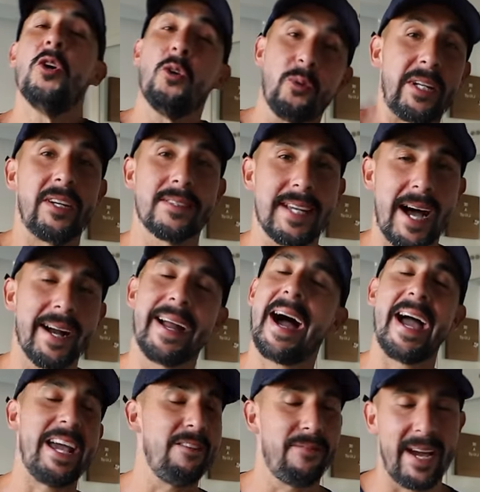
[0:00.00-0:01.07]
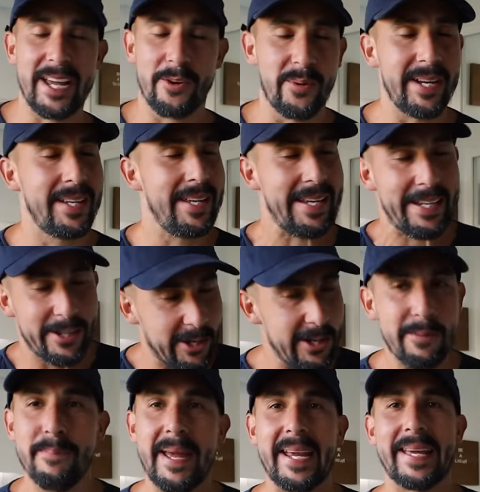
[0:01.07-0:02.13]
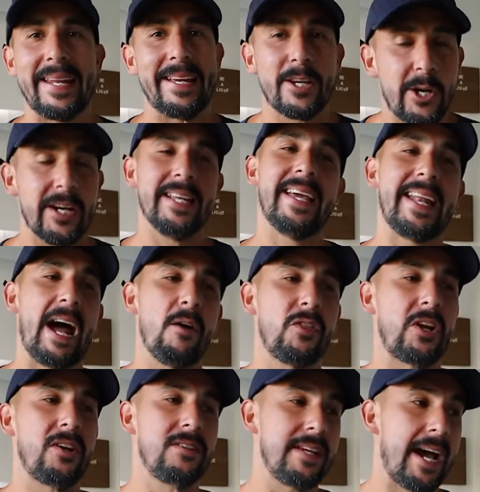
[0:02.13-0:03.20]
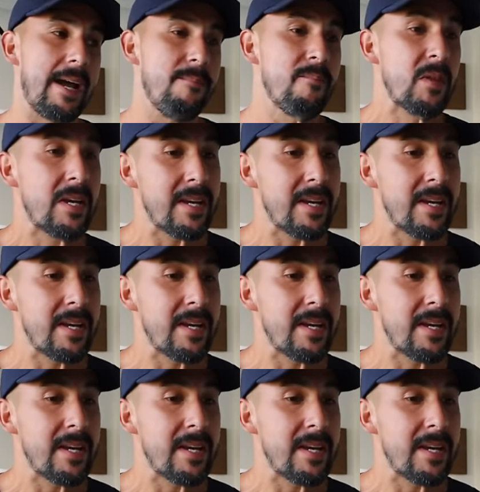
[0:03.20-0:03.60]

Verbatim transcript: Real talk, I invited Ricky. He couldn't make it. He couldn't get out there in time.